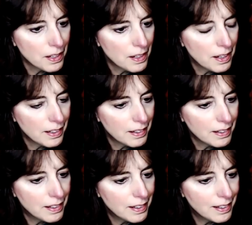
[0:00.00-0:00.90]
night.
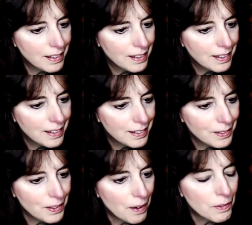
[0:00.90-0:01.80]

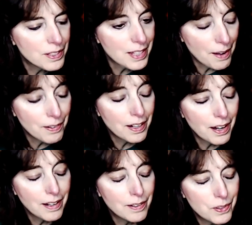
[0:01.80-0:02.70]
Oh, it's Saturday
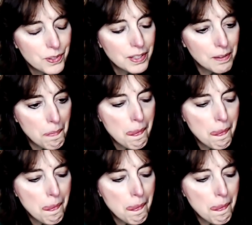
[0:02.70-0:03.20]
night in New Zealand.